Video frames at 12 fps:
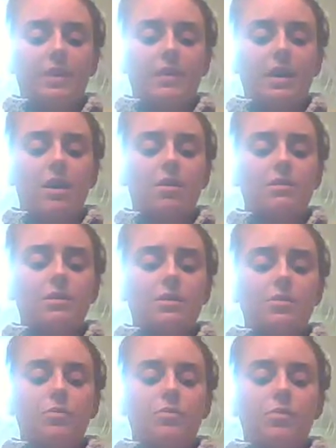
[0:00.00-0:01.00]
They
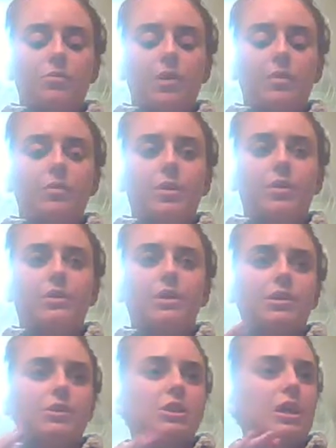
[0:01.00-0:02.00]
also will rub
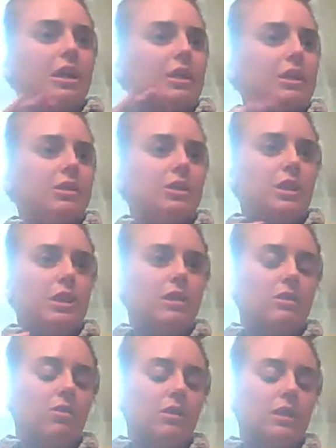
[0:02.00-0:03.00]
their chin and
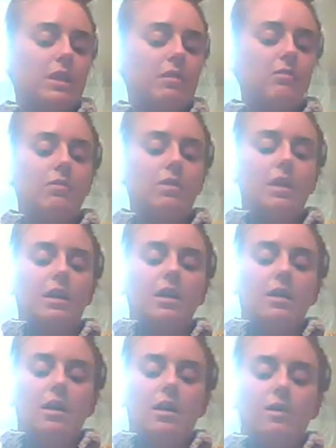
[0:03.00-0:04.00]
cheeks on you.
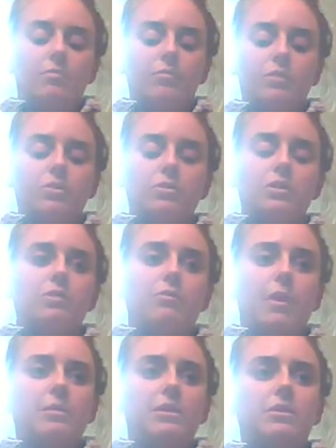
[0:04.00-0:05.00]
Usually
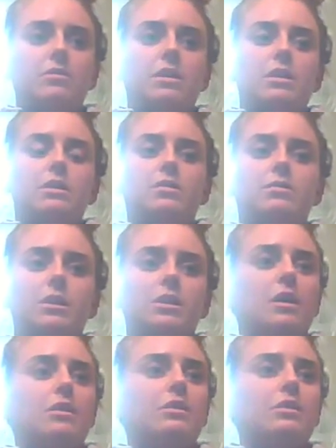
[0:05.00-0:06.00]
rabbits do this to
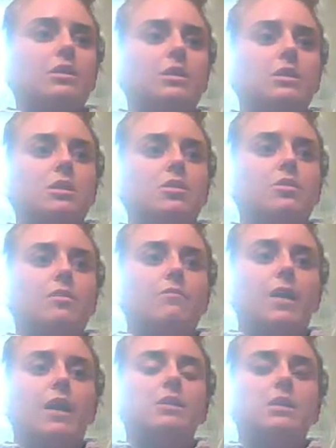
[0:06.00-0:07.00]
each other to show
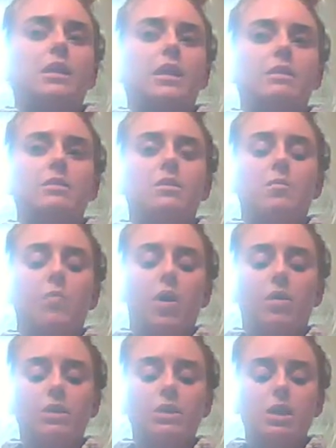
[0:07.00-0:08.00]
affection and to
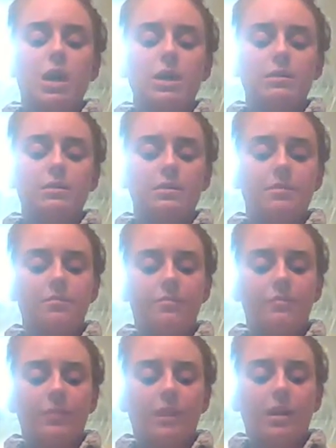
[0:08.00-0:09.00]
apologize.
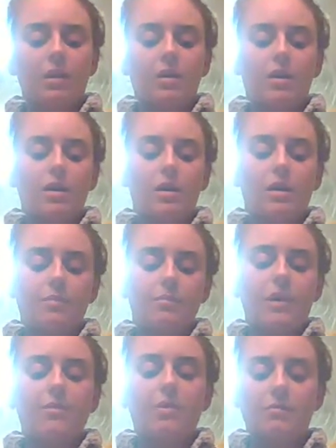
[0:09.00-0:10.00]

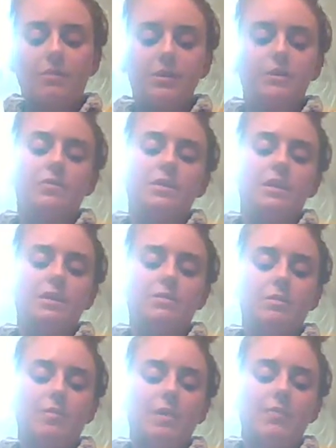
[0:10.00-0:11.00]
My reference for this
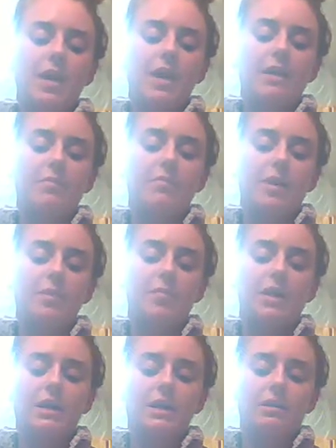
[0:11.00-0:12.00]
would be Buy a
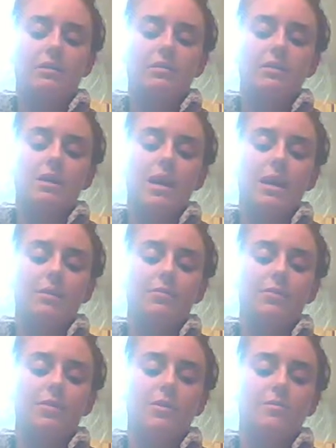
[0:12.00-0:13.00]
Bunny a Little Time
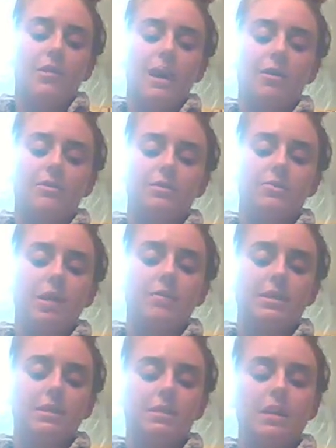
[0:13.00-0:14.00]
from House
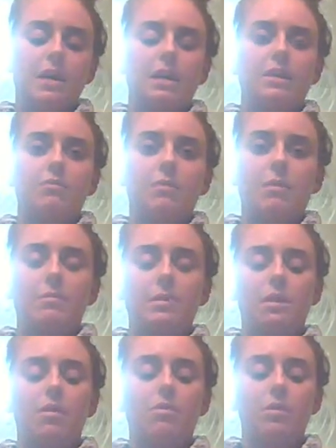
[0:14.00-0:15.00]
Rabbit Society,
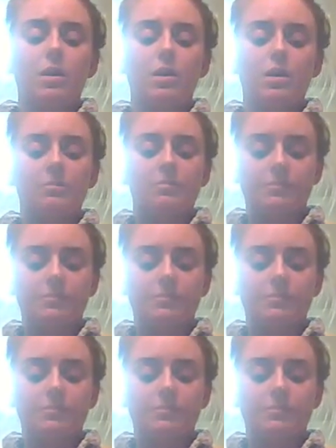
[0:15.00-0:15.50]
rabbit.org.